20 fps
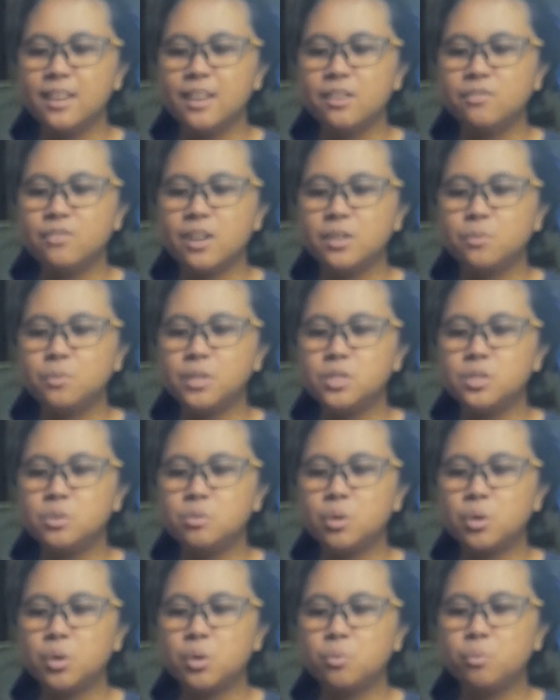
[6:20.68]
If anyone
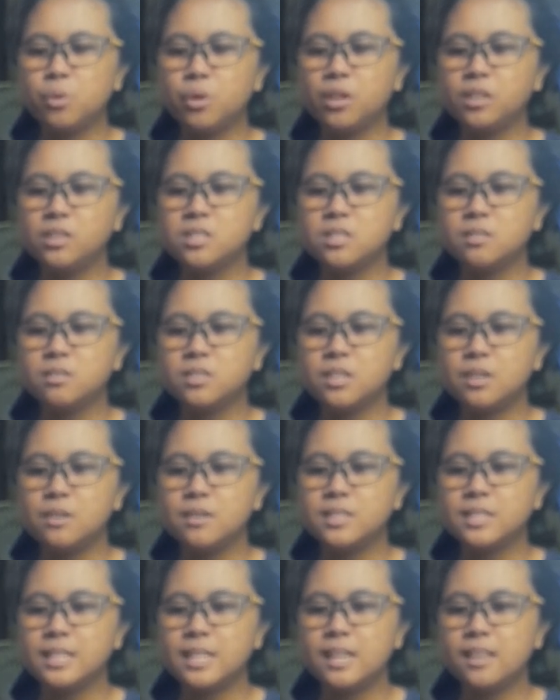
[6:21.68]
took her words
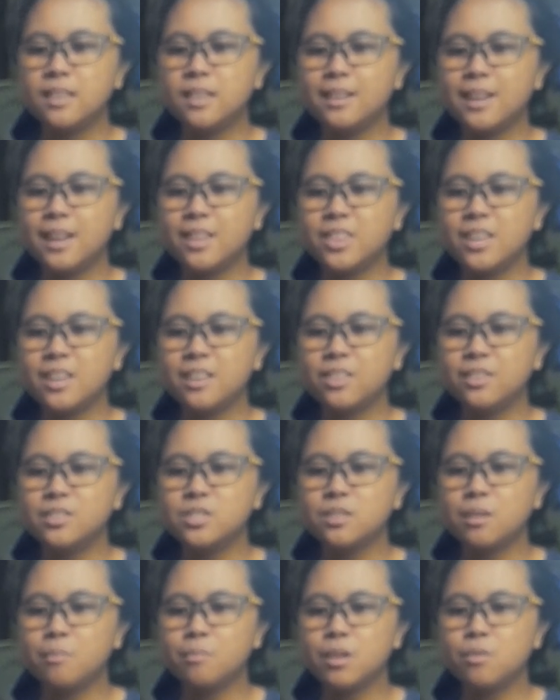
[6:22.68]
seriously, then I think
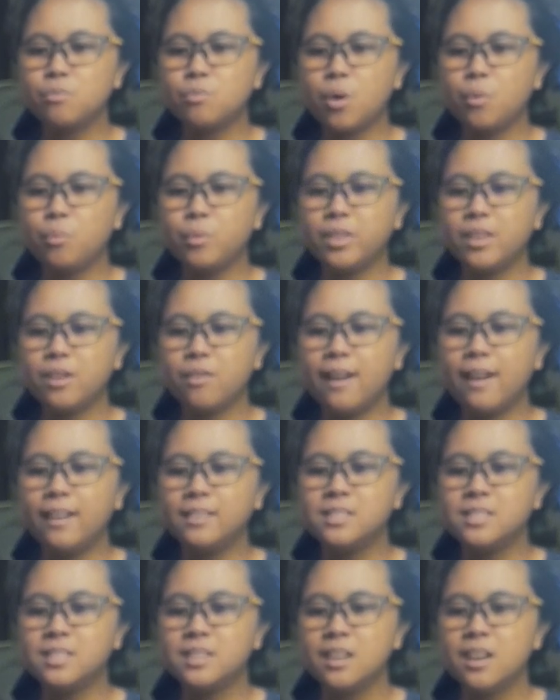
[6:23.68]
there's something wrong with their
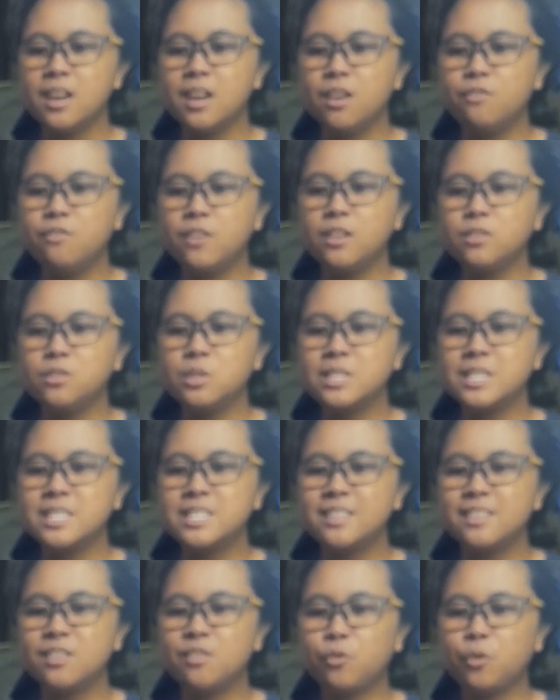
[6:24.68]
heads. If he loses
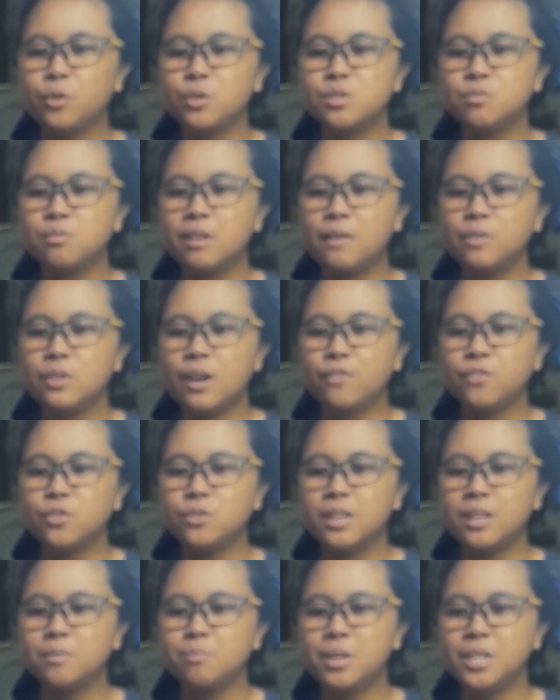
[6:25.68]
in the first round after
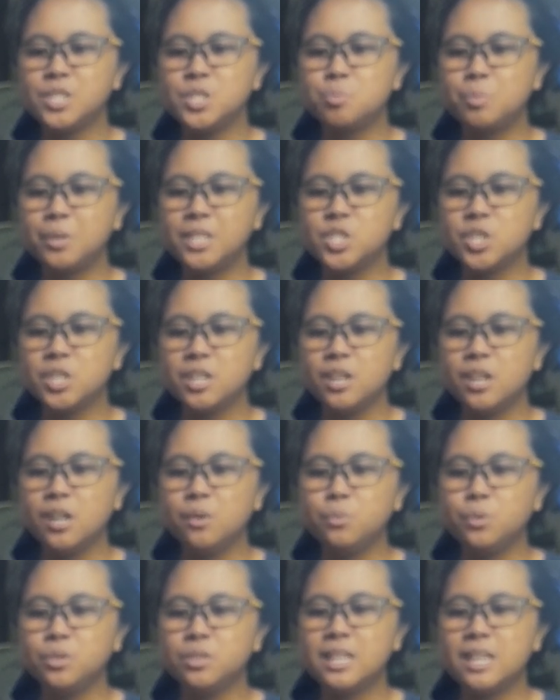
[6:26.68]
that big speech,
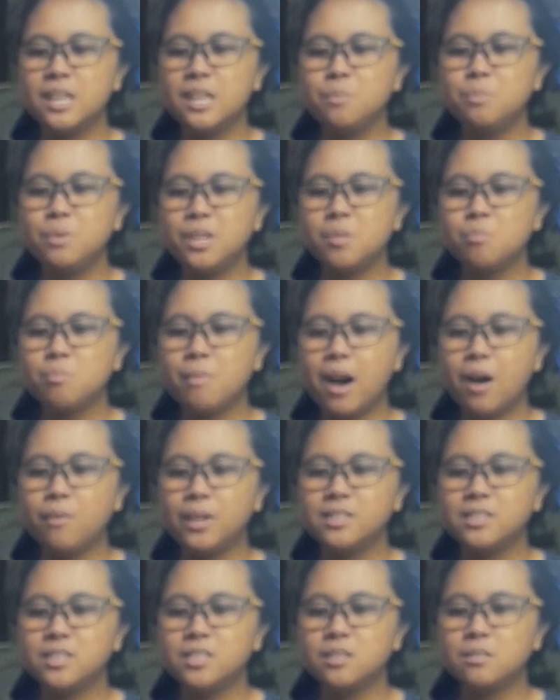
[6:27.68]
won't he be
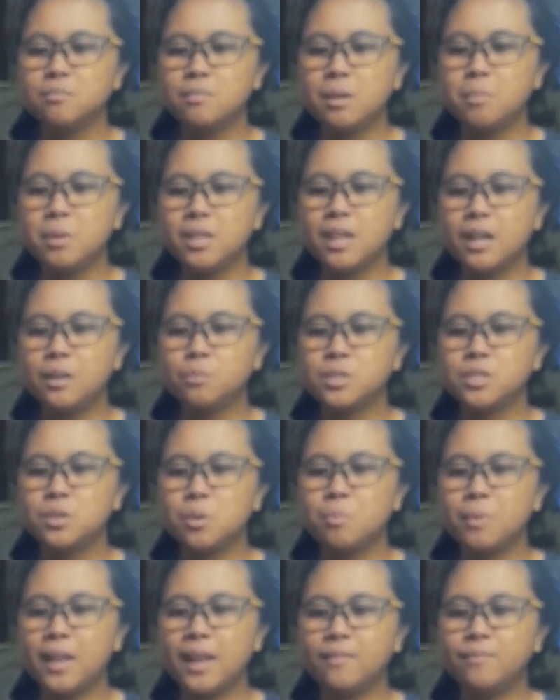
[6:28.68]
embarrassed? Maybe that was
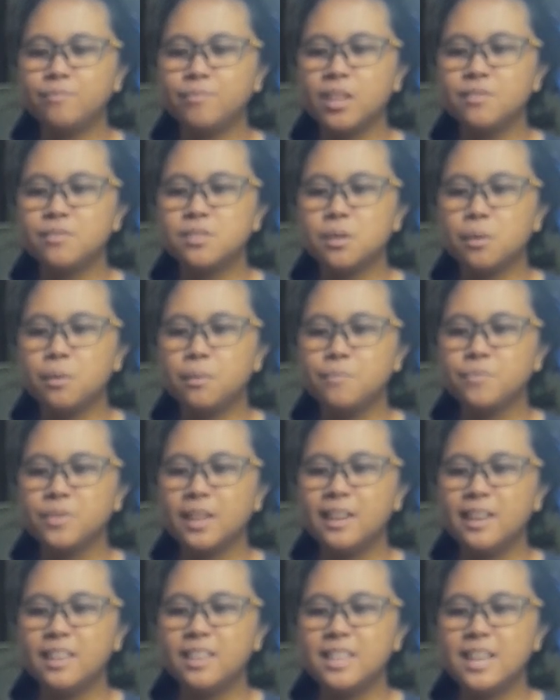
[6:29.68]
her plan. If so,
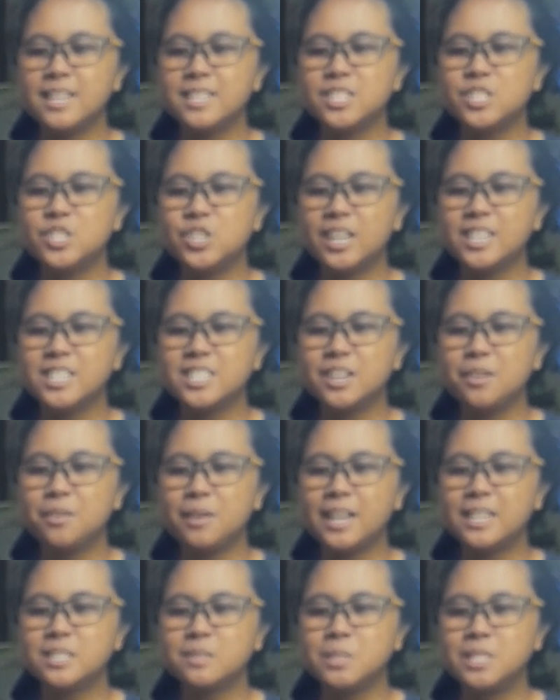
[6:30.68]
that's just
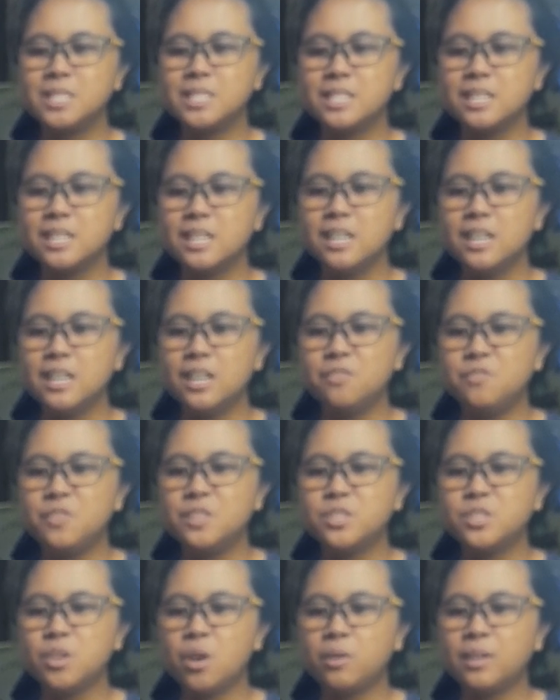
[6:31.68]
harassment. If
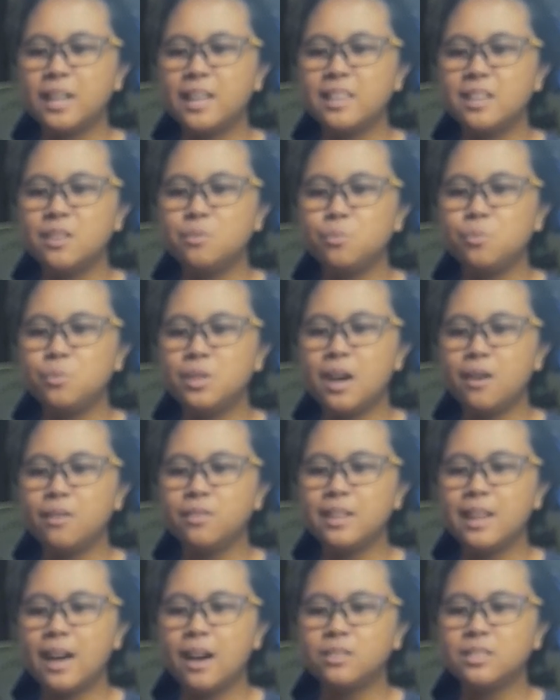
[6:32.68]
it's Sokka, then
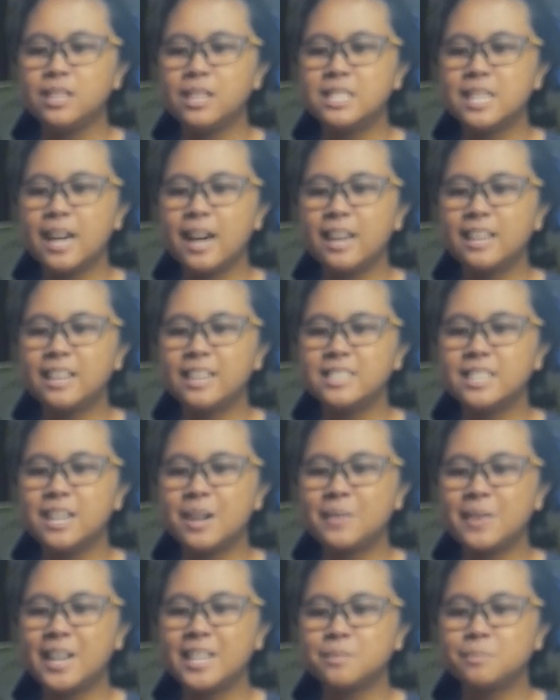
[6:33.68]
without doubt, it's high-class
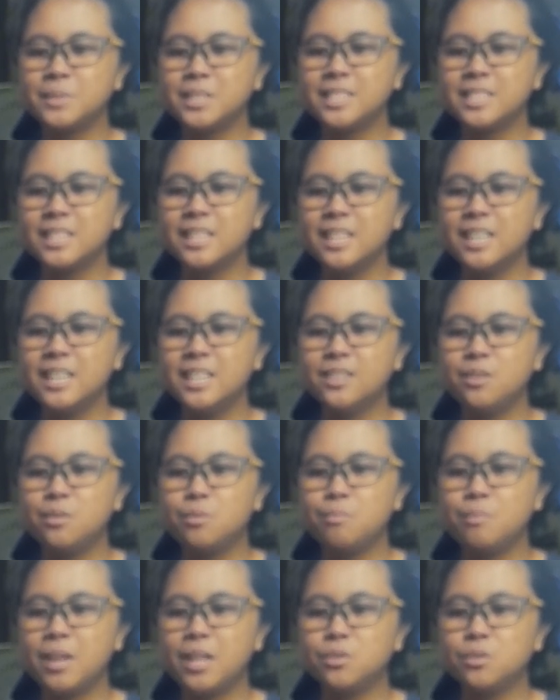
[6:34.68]
harassment. The
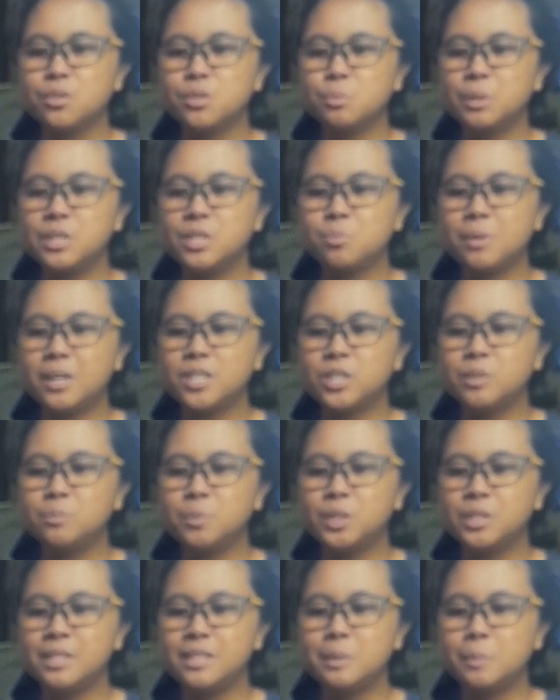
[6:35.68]
remainders were special
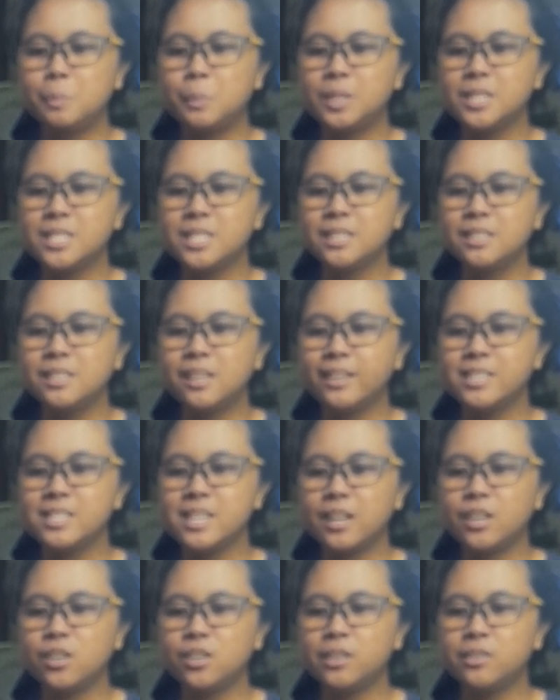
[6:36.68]
participants and the
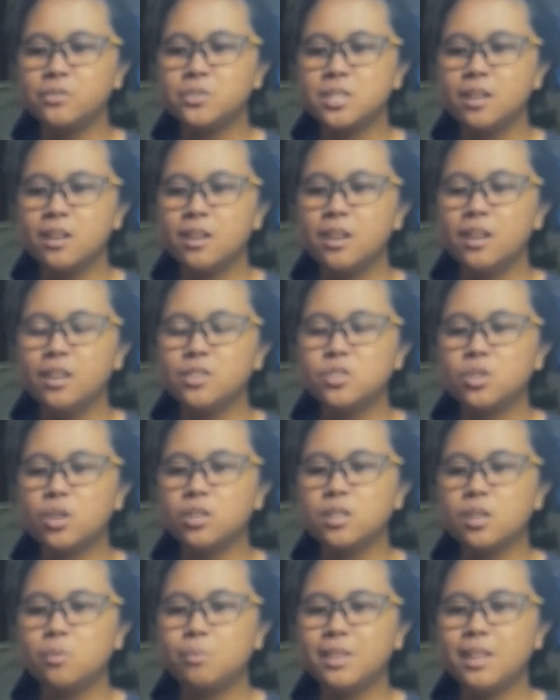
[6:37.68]
executives,
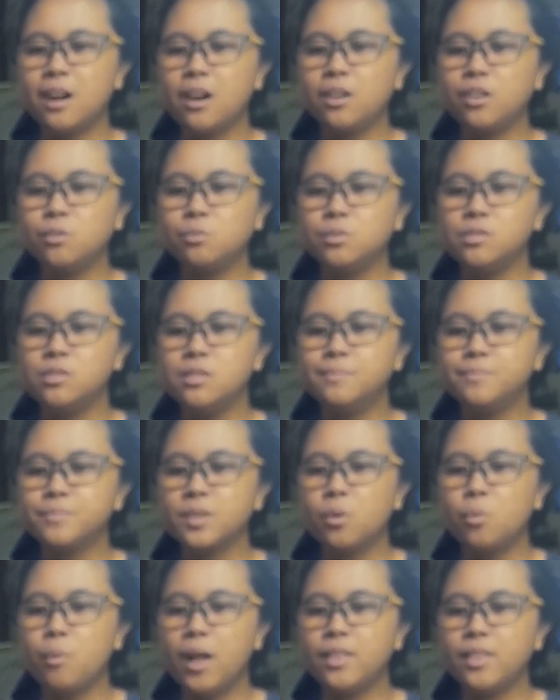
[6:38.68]
starting with Arnawood.
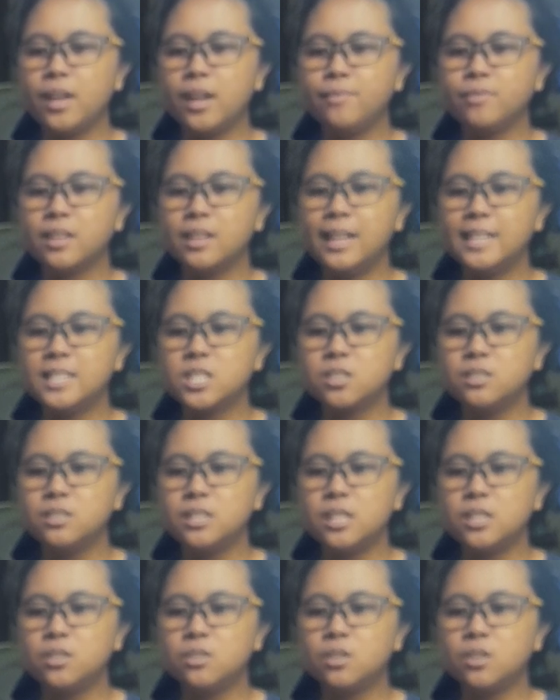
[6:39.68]
Well then, let's
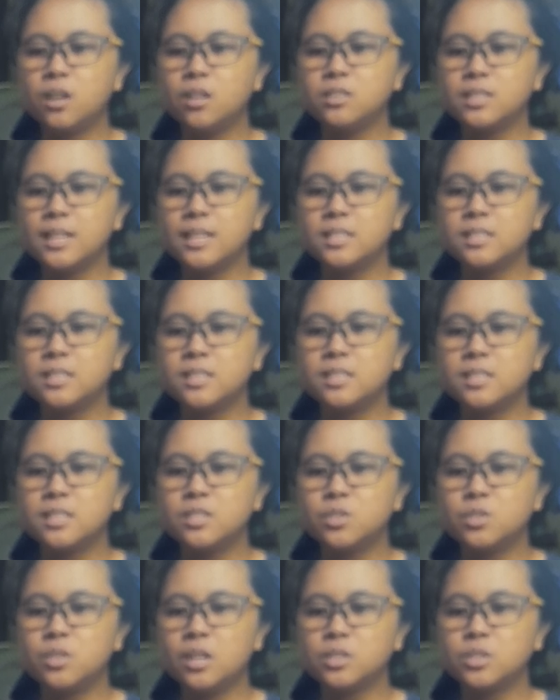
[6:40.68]
continue the contestant
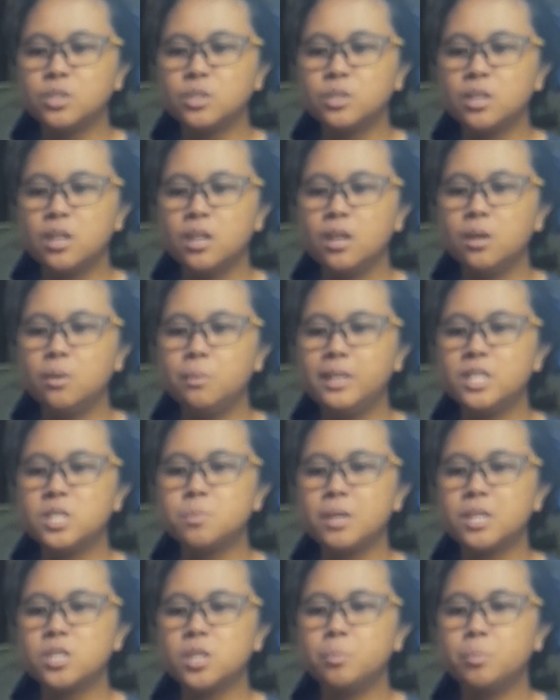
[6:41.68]
introduction with the
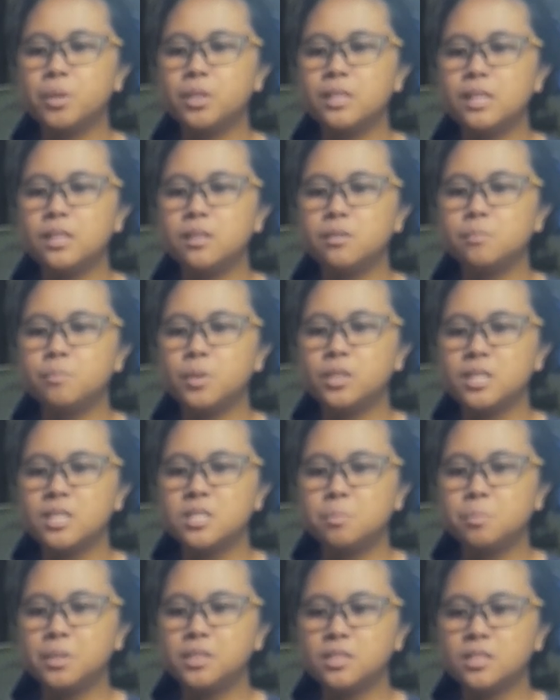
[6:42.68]
special
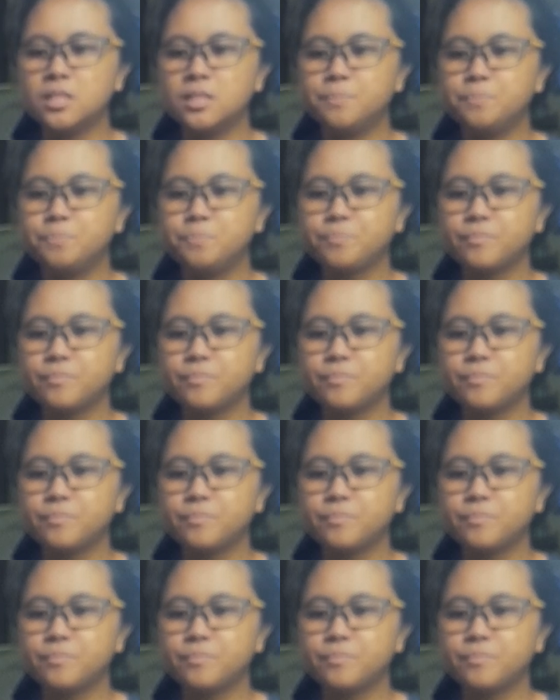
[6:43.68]
participants.